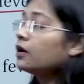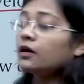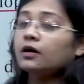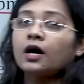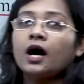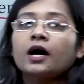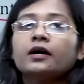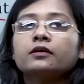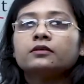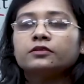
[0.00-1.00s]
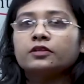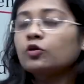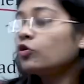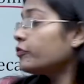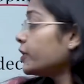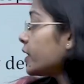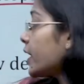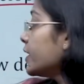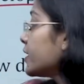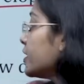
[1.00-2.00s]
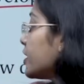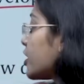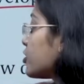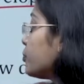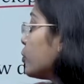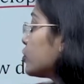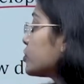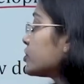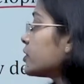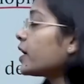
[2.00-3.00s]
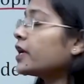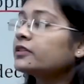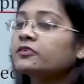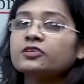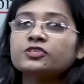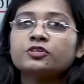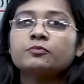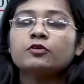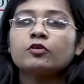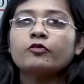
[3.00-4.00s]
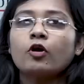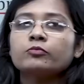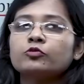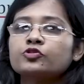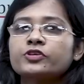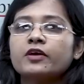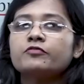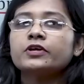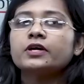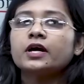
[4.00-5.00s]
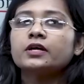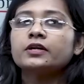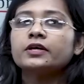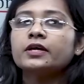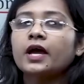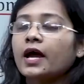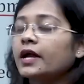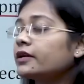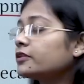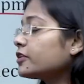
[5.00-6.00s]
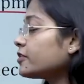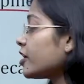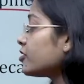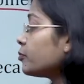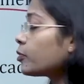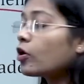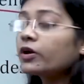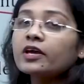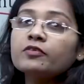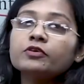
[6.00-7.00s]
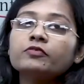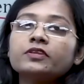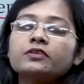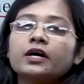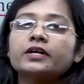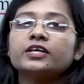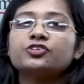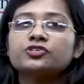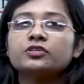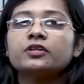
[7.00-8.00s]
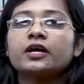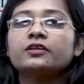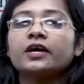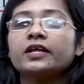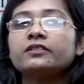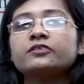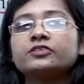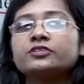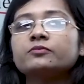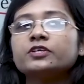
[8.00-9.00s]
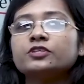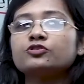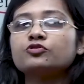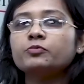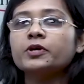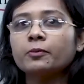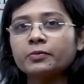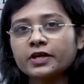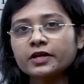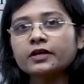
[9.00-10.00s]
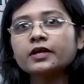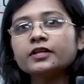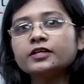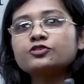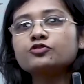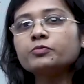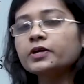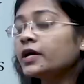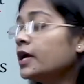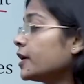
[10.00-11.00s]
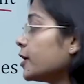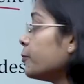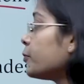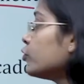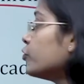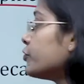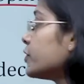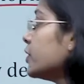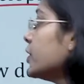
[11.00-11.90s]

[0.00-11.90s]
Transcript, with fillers: the COVID-19 exposed the health systems of almost every country, and this has brought everyone's attention that the health system needs to be upgraded and needs to be improved.